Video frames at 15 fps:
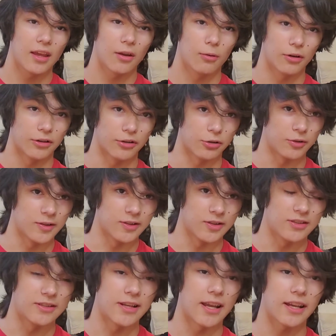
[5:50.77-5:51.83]
we're gonna do
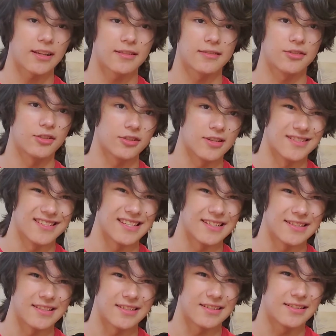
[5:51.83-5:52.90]
lizards next, just because
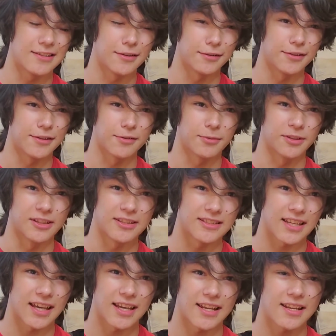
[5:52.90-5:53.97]
he's the only other one
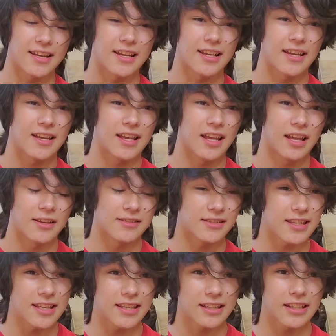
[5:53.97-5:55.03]
inside. I was
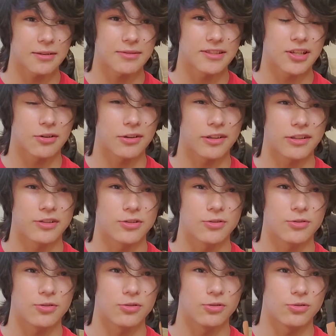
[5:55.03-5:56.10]
thinking I was going
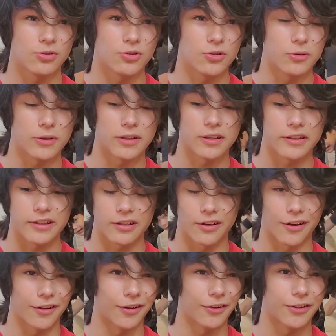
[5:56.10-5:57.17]
to do it
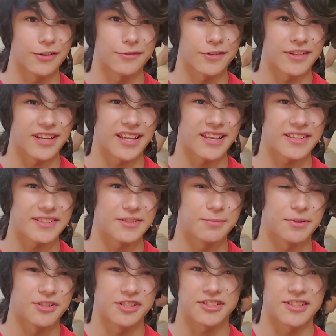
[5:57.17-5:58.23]
all on different days,
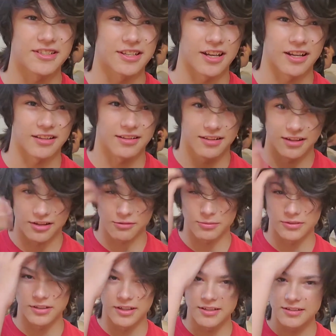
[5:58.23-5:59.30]
but just because I got the other
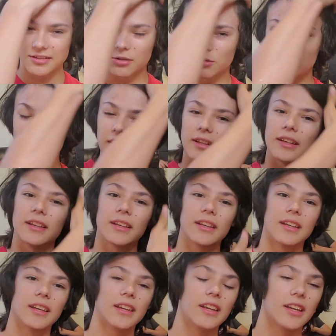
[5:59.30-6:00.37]
one done so quickly,
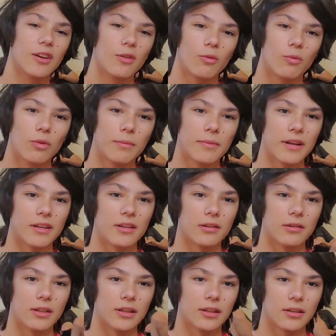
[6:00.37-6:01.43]
we might do
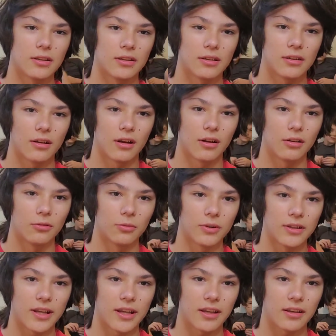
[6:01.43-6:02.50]
it all in
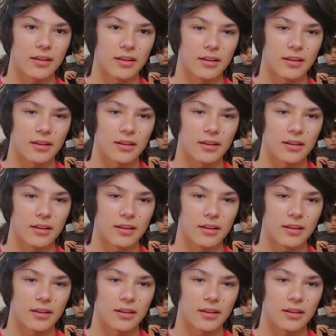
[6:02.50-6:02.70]
one day.